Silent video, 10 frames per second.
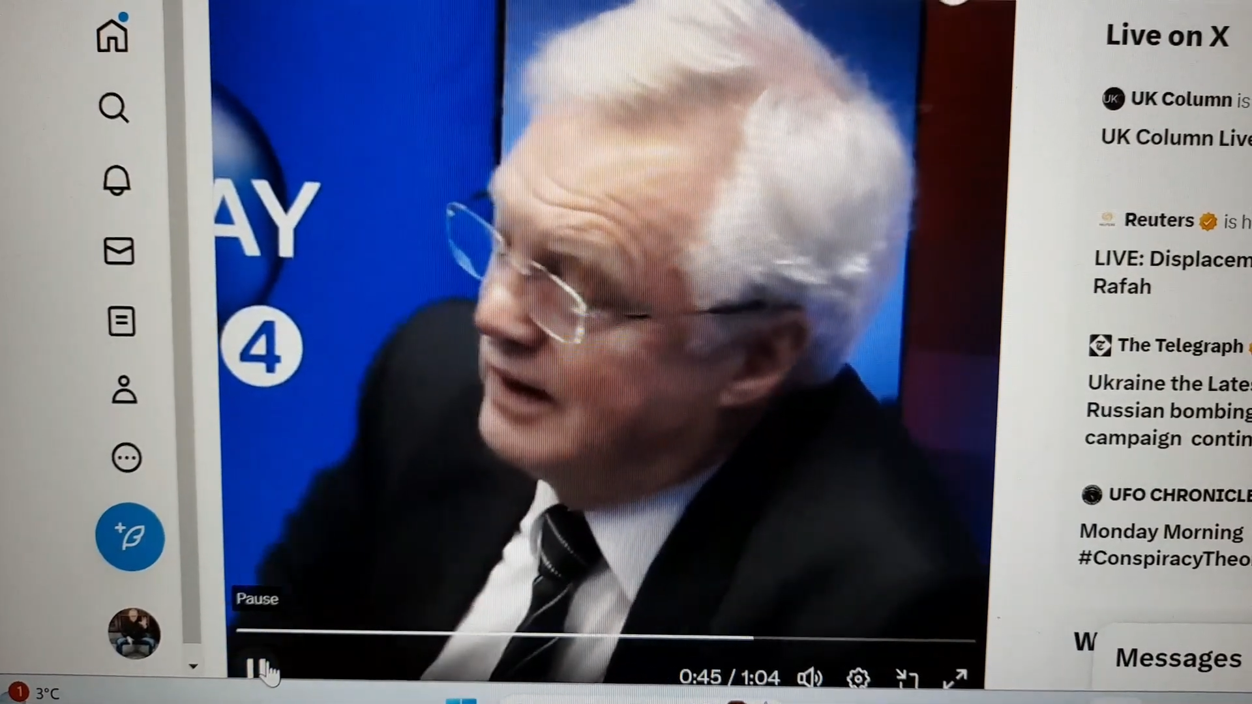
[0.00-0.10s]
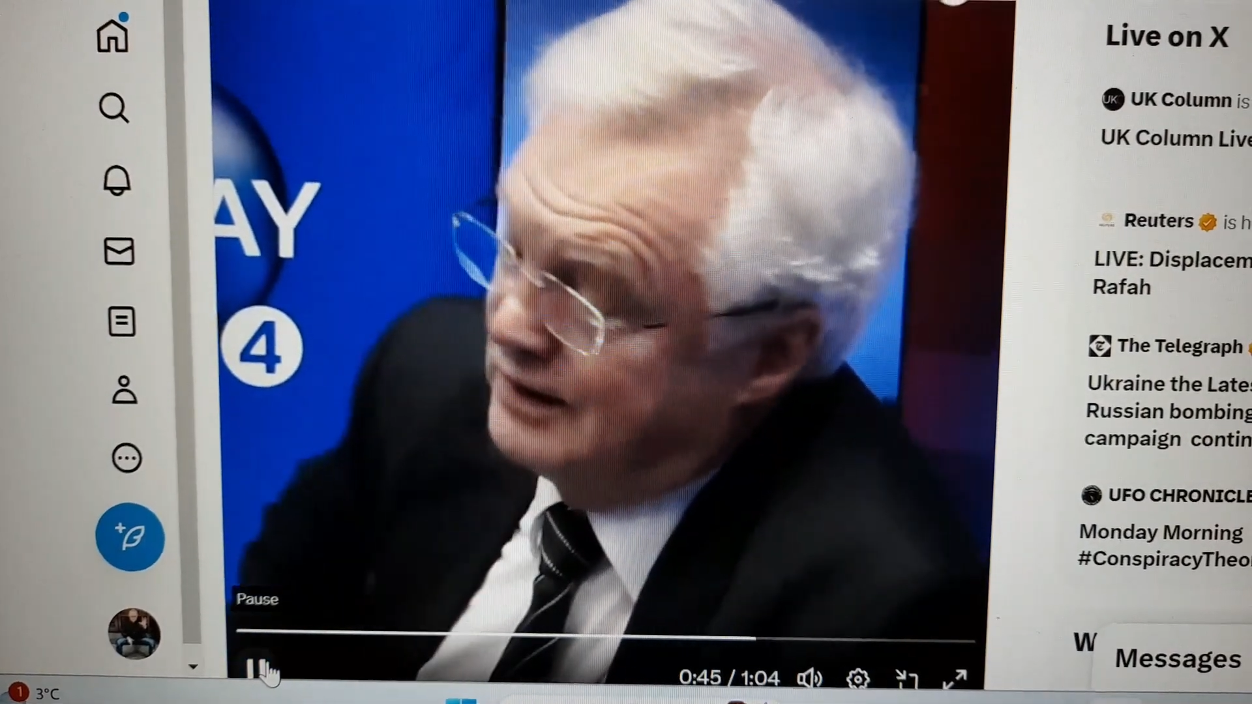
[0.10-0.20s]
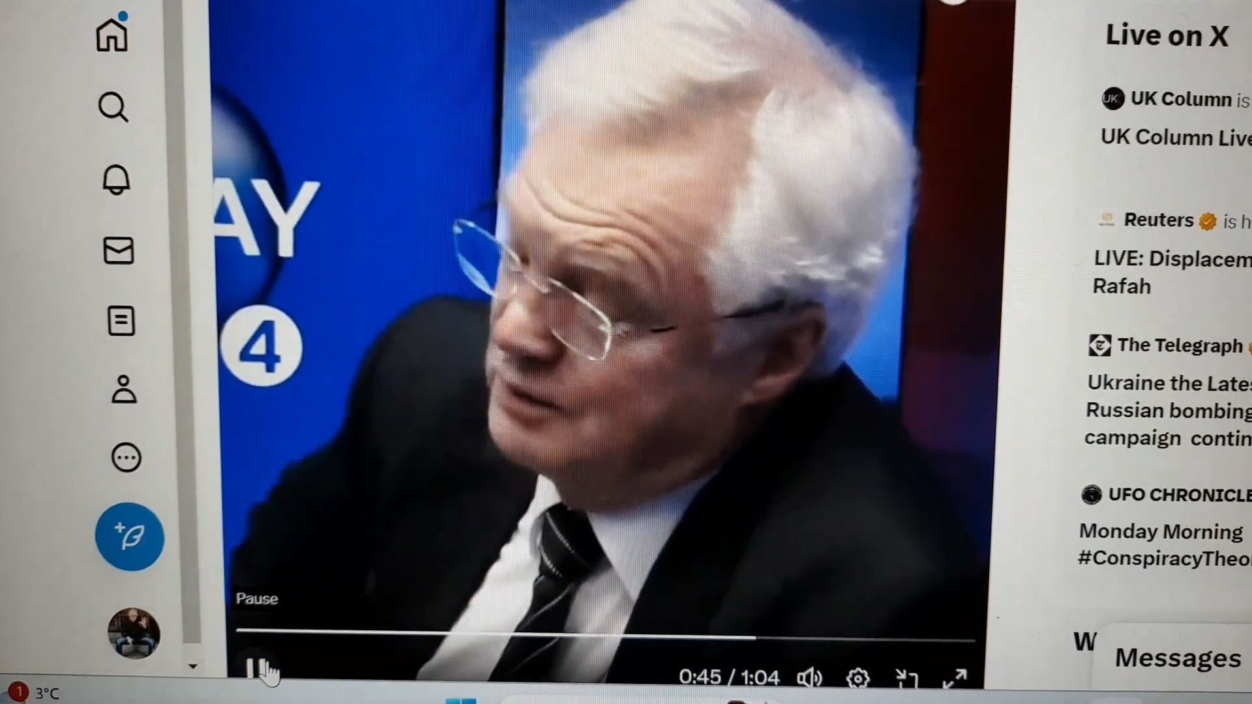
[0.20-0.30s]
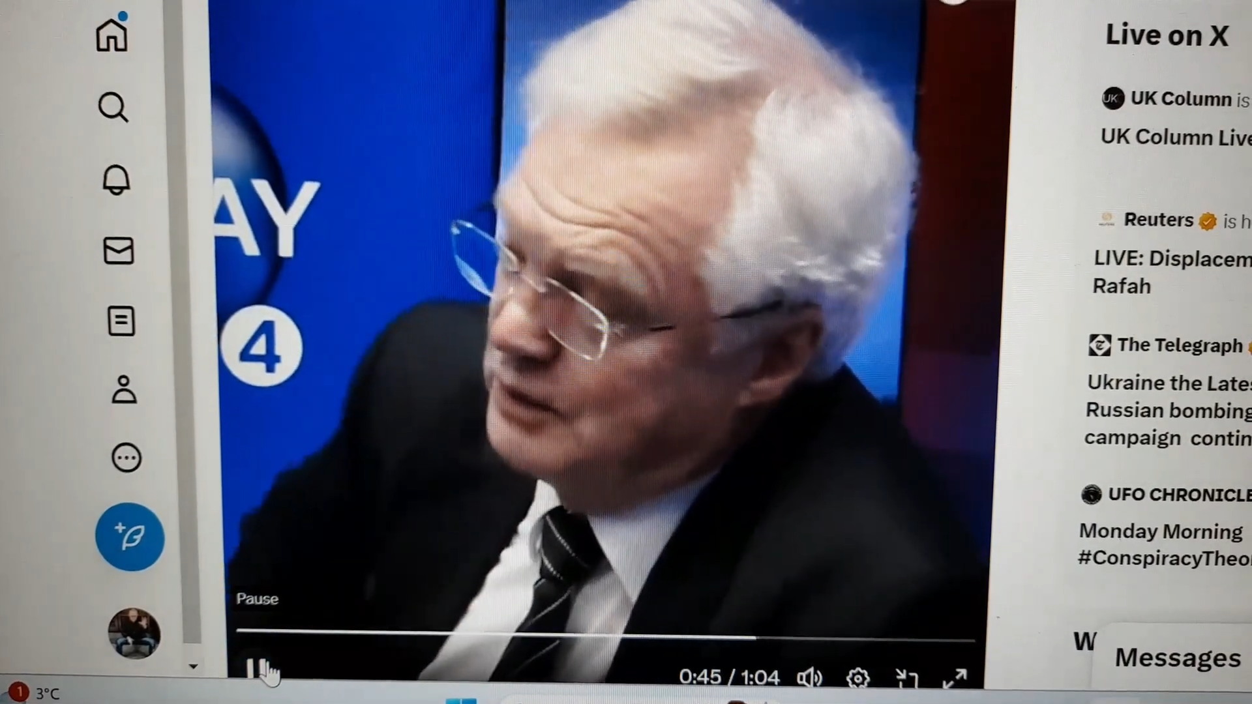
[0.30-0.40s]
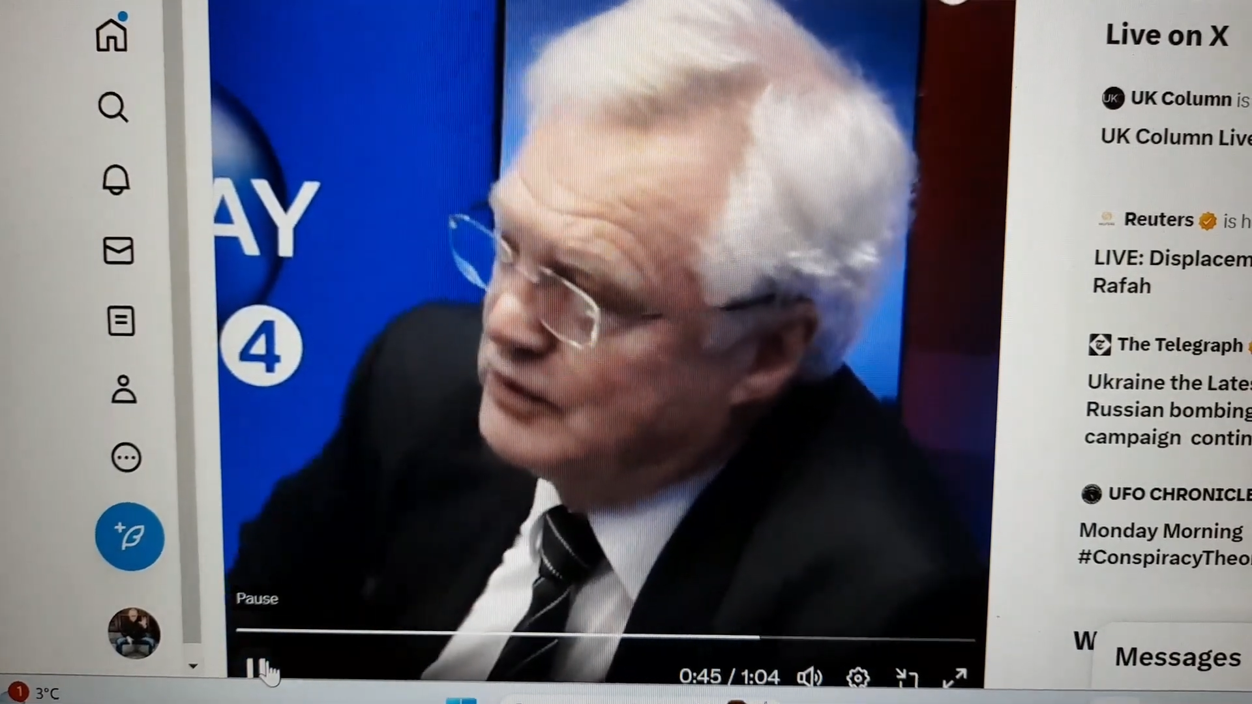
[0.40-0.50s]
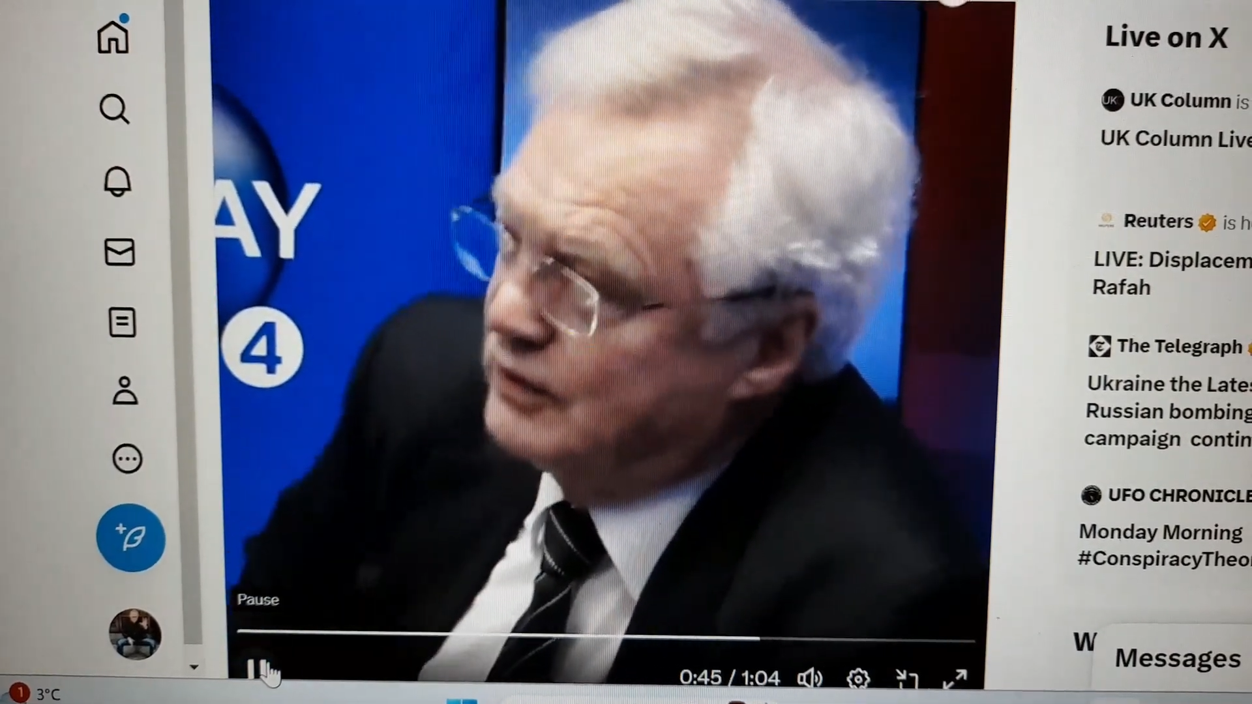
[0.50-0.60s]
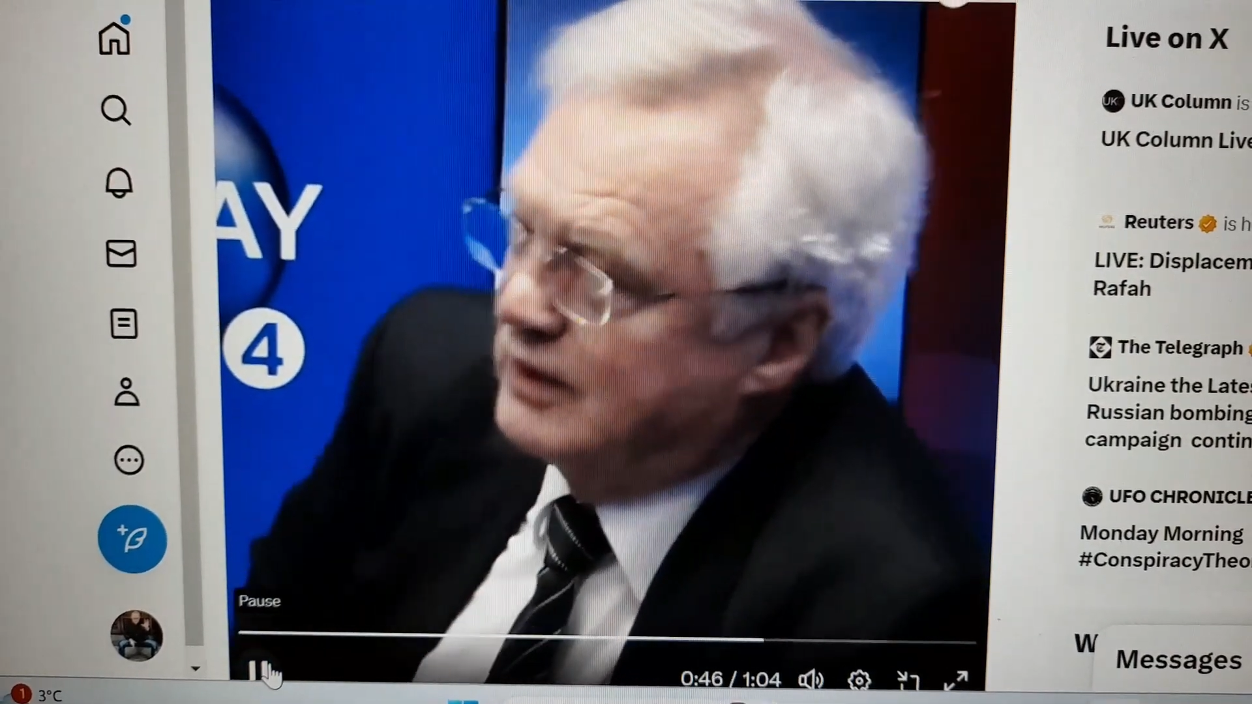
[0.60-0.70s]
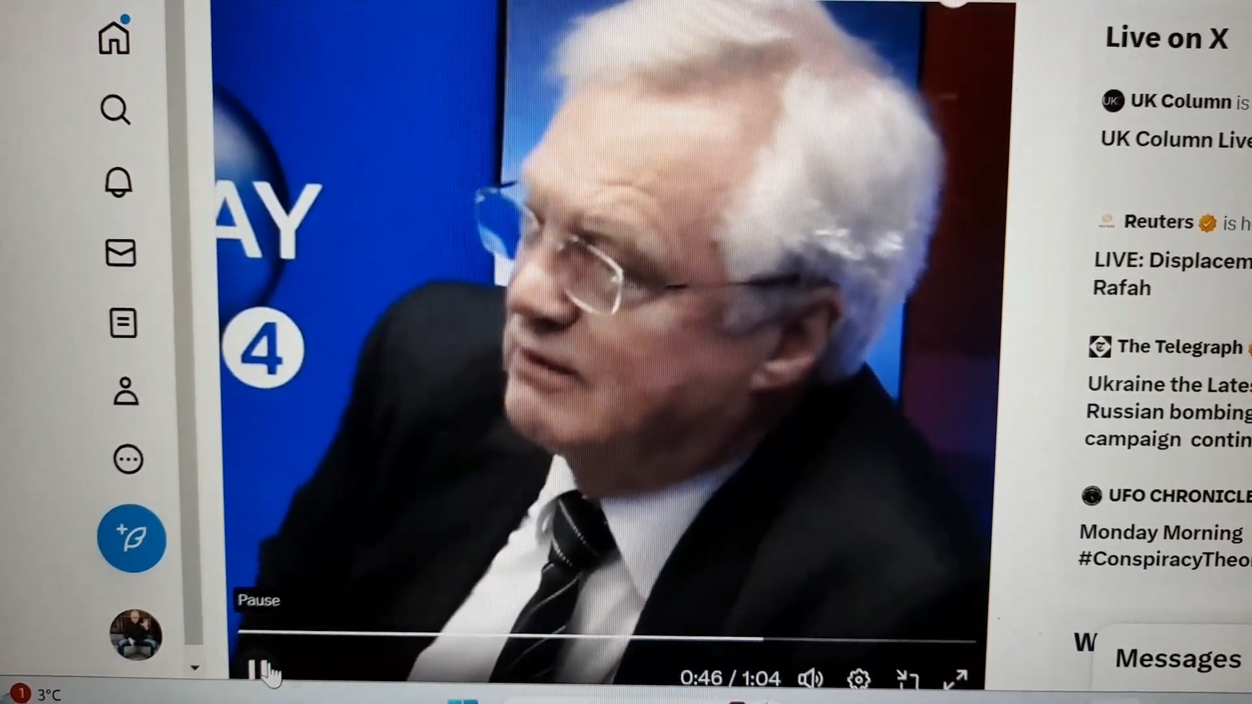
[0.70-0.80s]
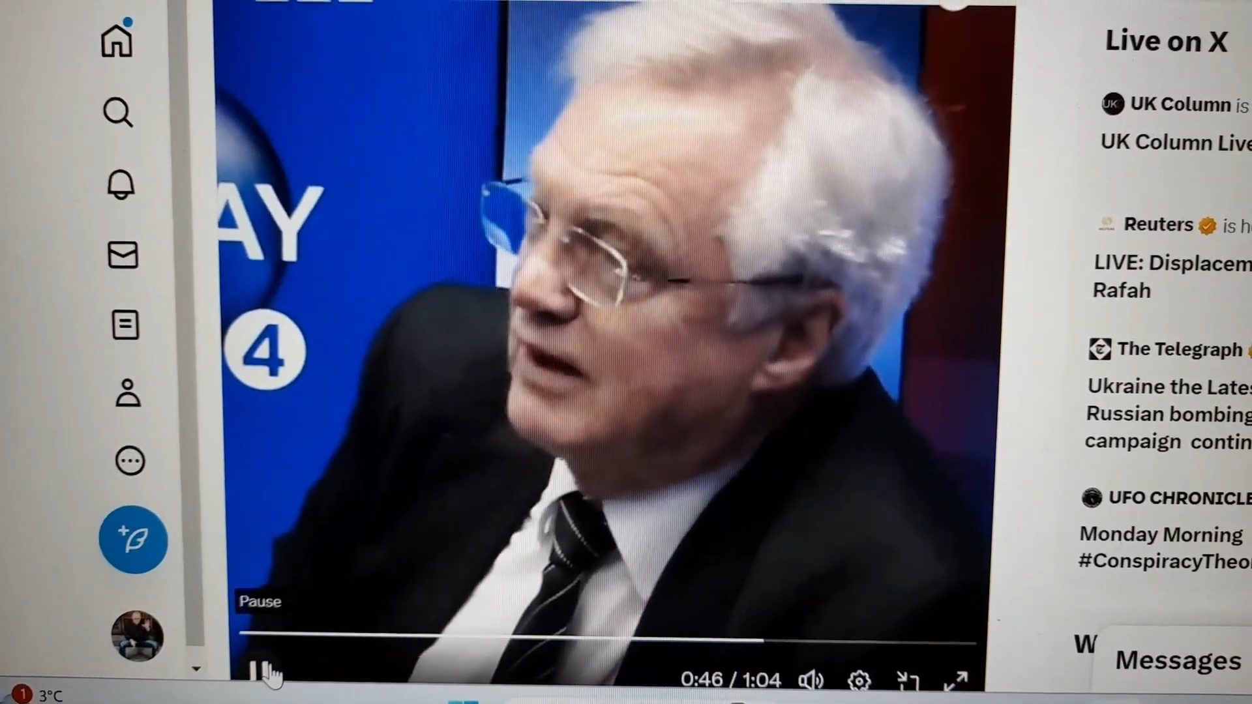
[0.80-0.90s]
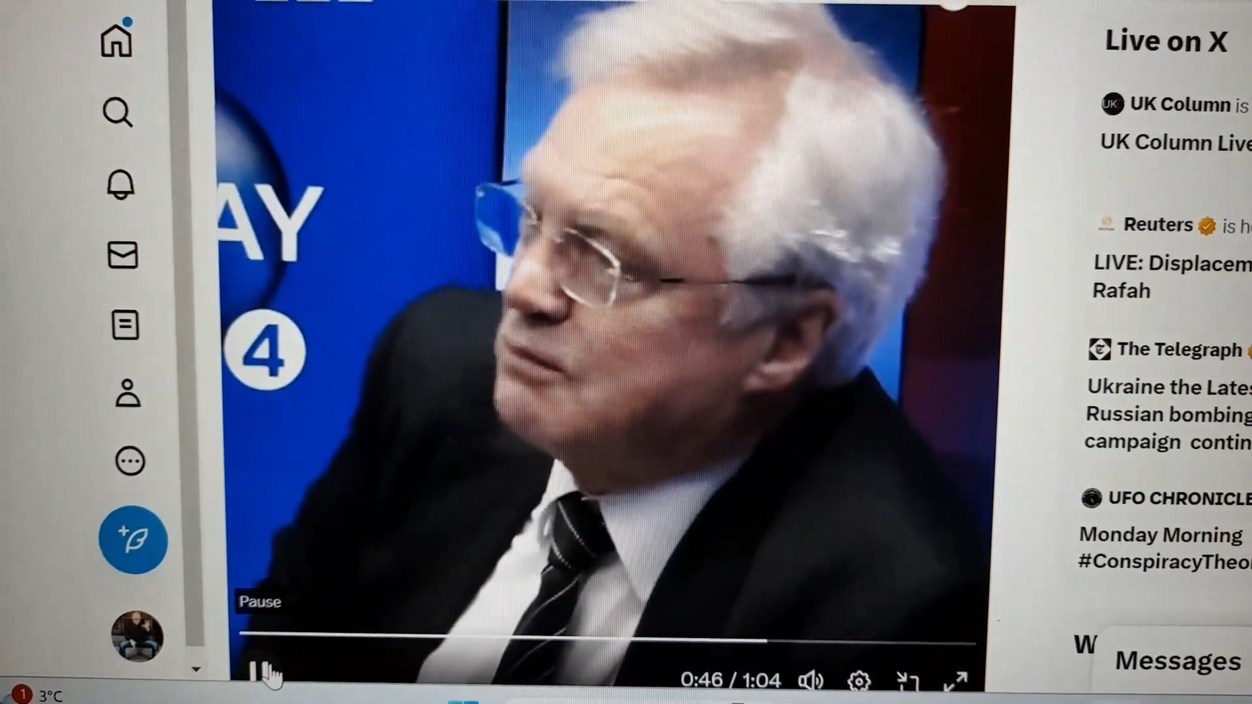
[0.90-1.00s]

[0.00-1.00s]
in as much as you never